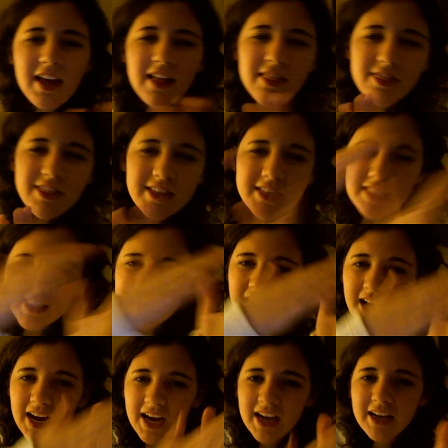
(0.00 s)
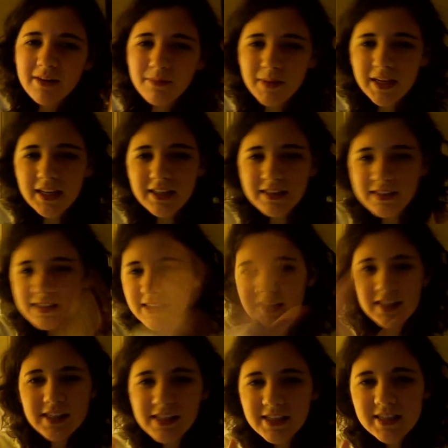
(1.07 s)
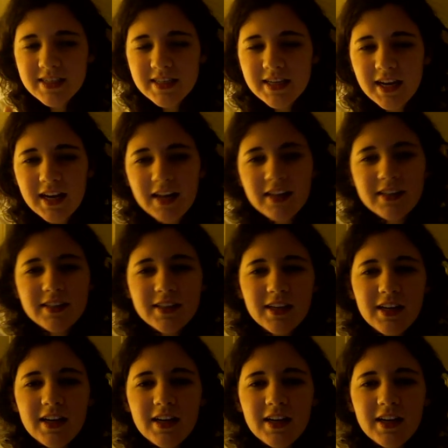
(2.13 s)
this line means this and